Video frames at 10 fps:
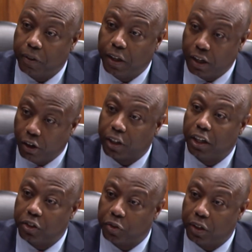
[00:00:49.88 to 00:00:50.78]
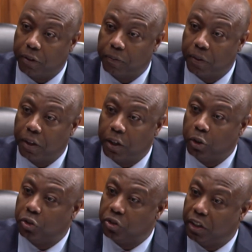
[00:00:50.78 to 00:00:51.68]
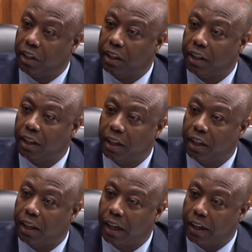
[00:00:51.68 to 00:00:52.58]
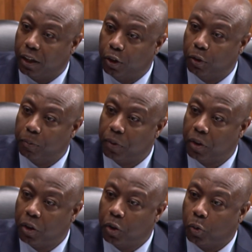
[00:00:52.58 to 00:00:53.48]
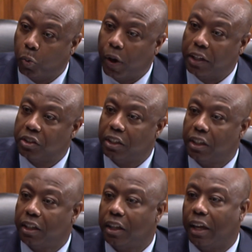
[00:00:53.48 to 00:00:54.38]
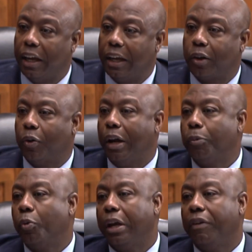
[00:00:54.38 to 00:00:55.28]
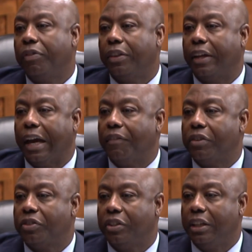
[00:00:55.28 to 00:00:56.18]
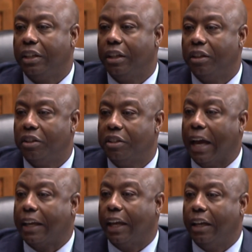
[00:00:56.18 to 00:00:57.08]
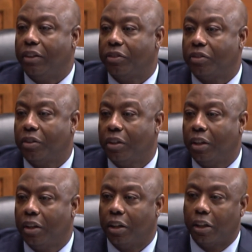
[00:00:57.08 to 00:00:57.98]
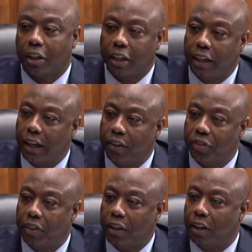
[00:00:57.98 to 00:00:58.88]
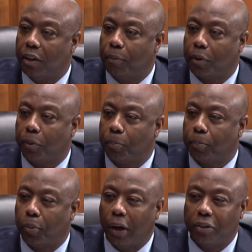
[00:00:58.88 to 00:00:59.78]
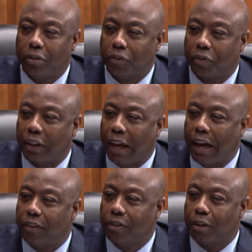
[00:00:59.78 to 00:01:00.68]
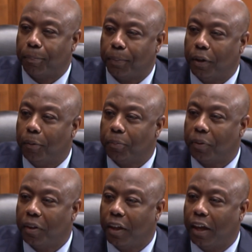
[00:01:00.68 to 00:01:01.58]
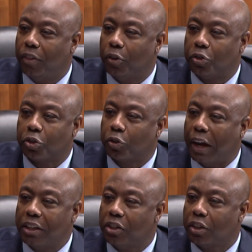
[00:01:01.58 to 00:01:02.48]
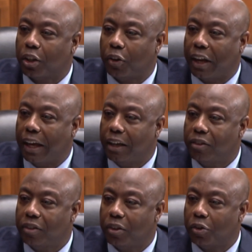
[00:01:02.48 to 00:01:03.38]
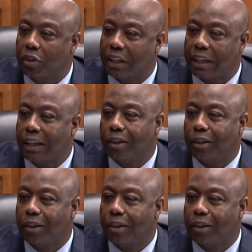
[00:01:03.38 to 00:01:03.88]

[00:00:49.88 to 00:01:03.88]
in our country who's sitting at home watching a crime wave that they haven't seen in decades, looking at the price of gas at the pump, and they're scratching their heads and they're digging